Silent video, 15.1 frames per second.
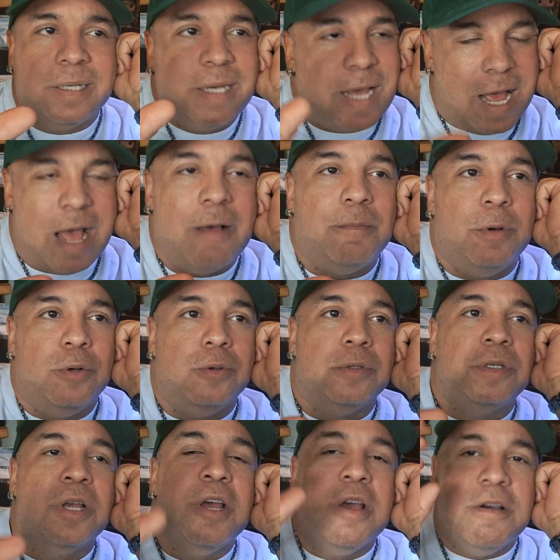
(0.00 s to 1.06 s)
combos
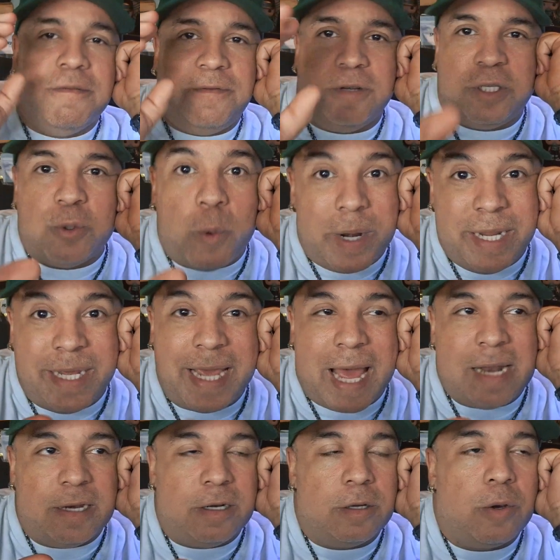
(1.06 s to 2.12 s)
for
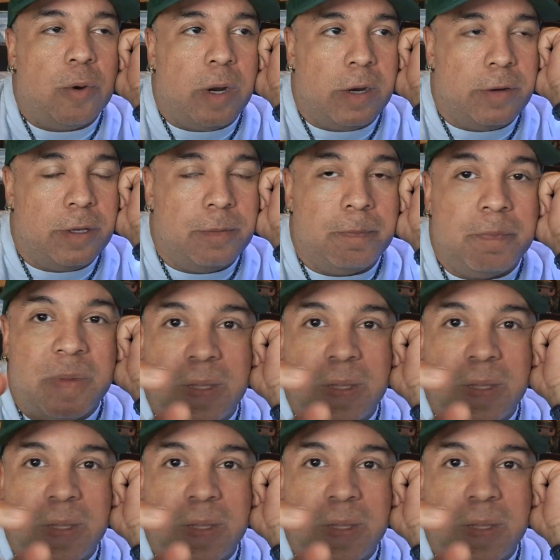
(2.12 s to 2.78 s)
20-gallon aquarium.